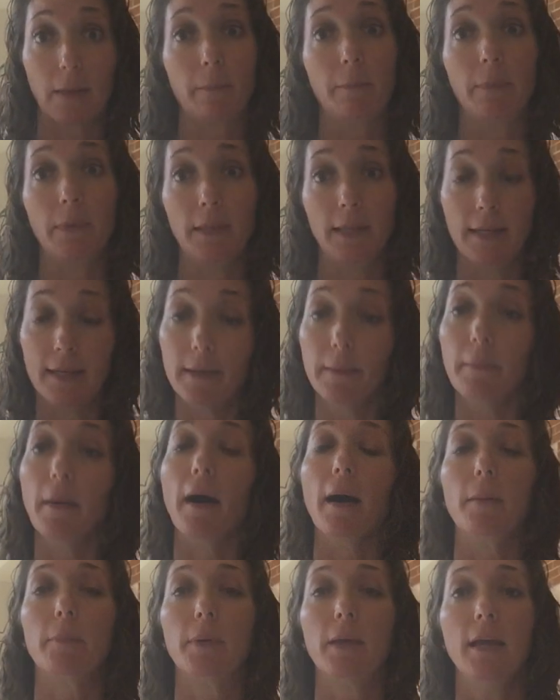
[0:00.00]
blend them
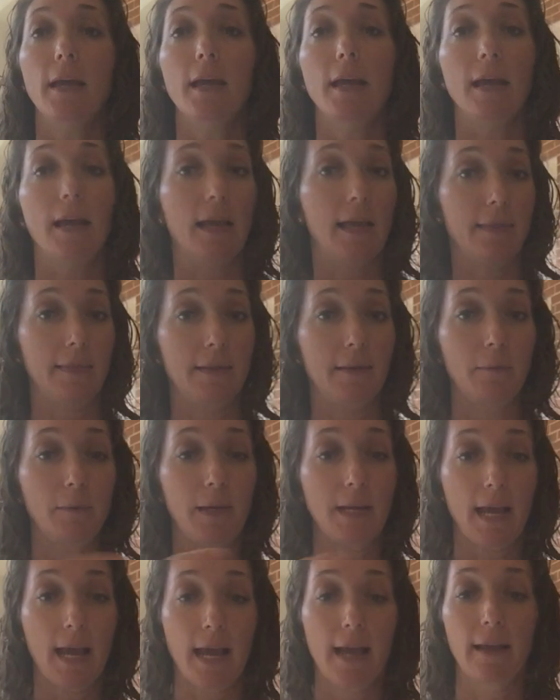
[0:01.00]
up, and then we
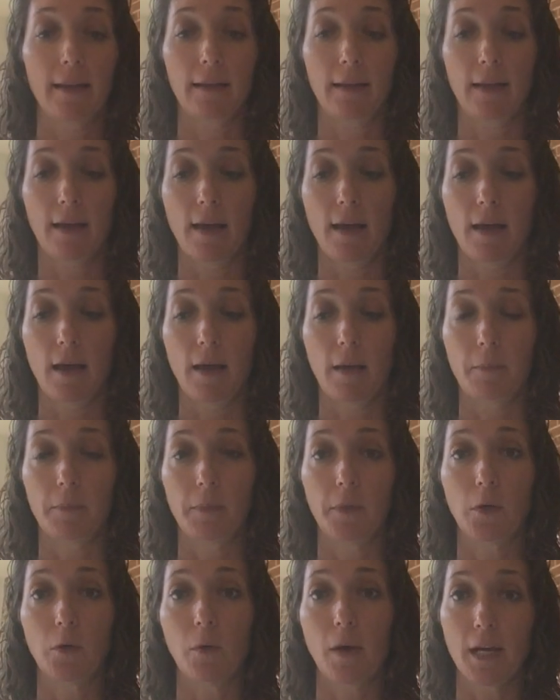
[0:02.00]
had
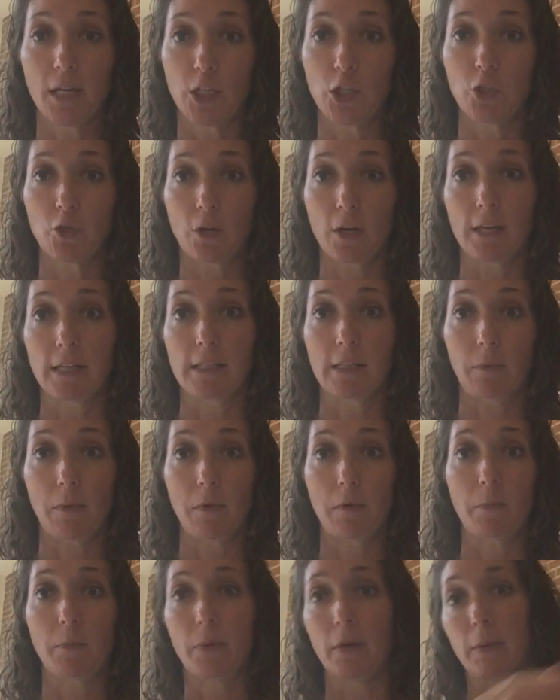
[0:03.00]
little ice trays that
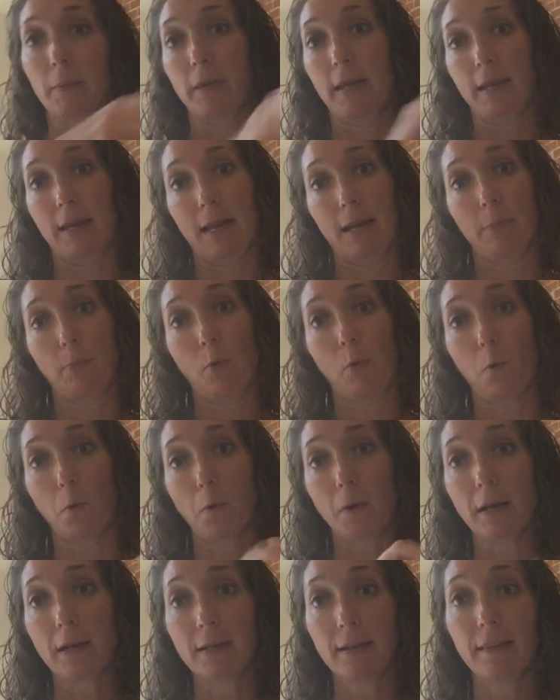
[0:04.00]
we would put them in. I'd pour
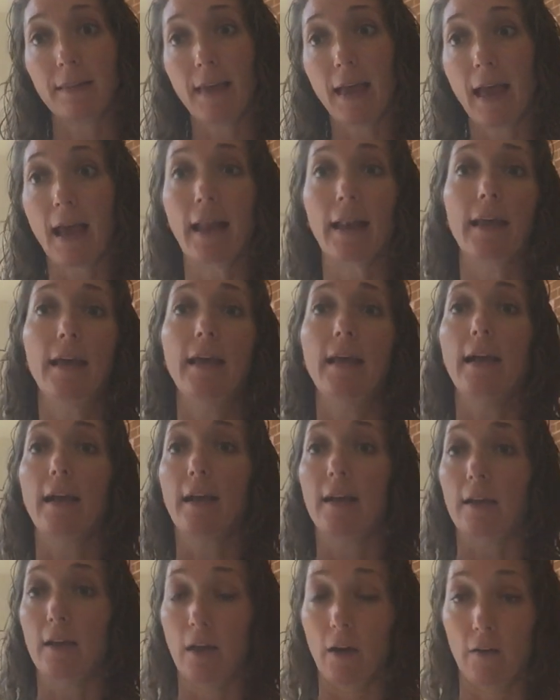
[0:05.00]
it into that,
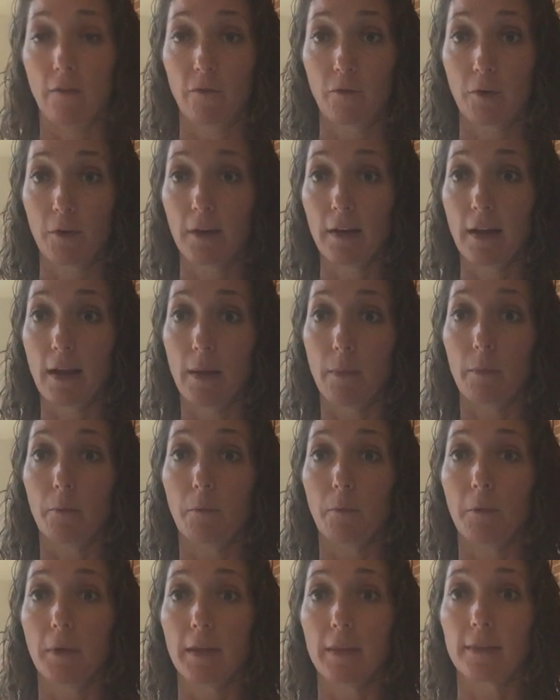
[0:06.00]
cover it up
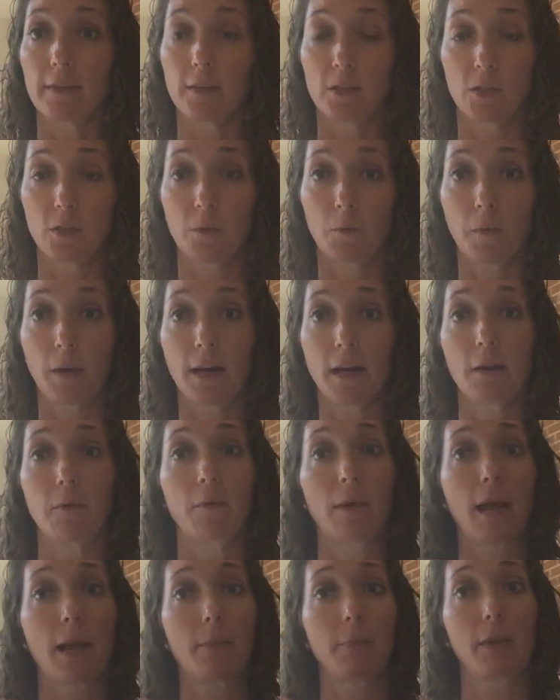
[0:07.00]
with saran
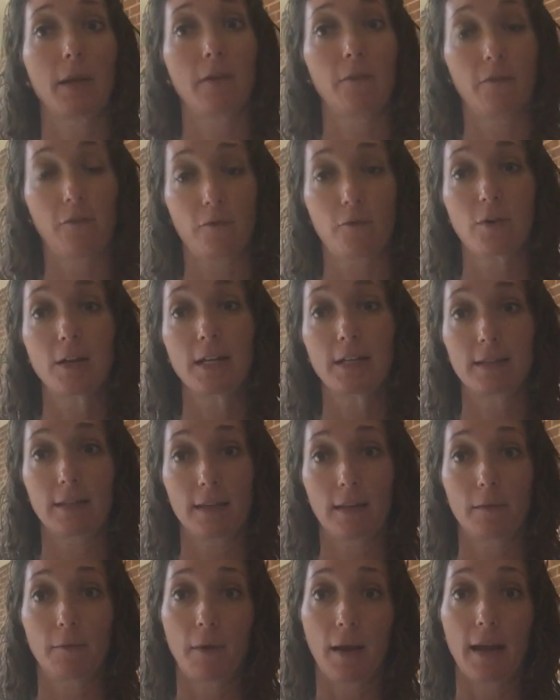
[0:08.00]
wrap, and freeze it,
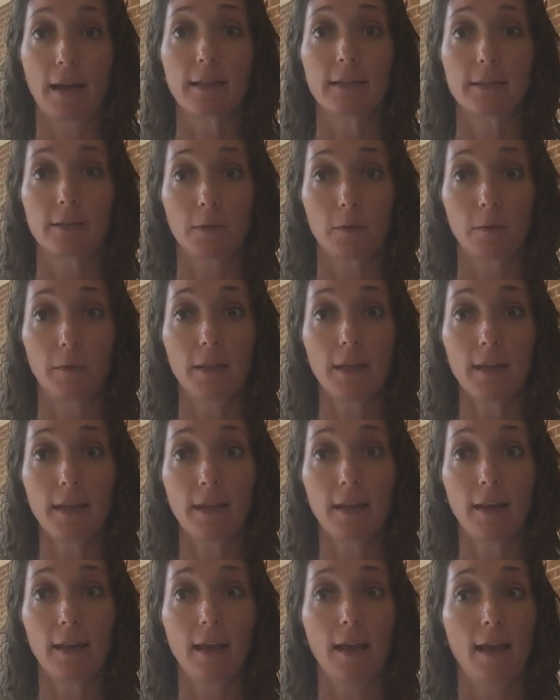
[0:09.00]
right? So
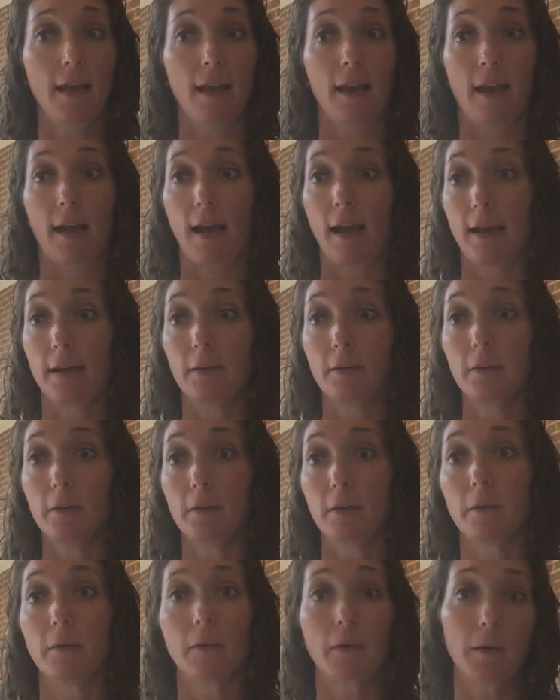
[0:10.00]
then I
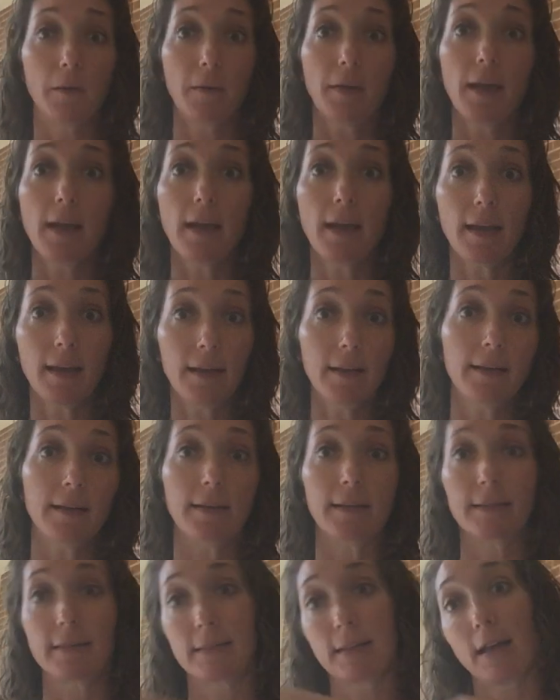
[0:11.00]
knew, okay,
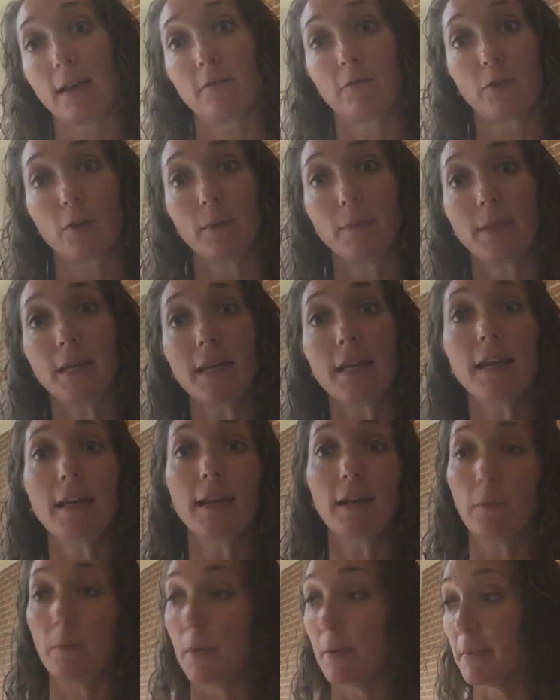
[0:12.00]
it's time for him to
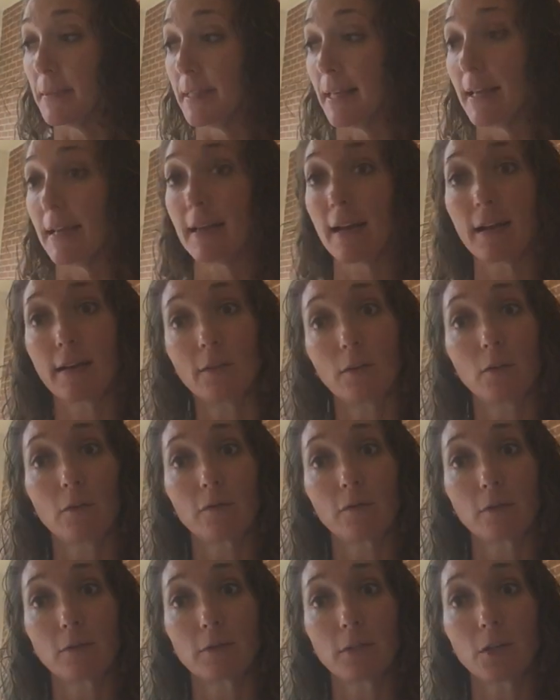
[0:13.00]
eat. We would take out a little
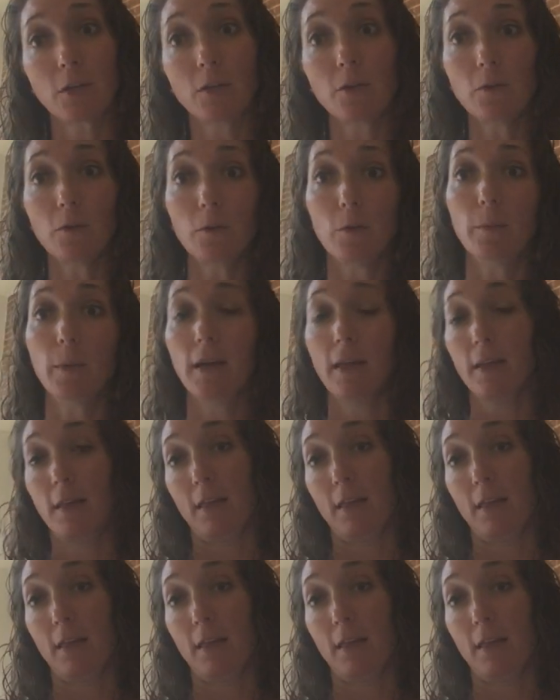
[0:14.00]
frozen cube,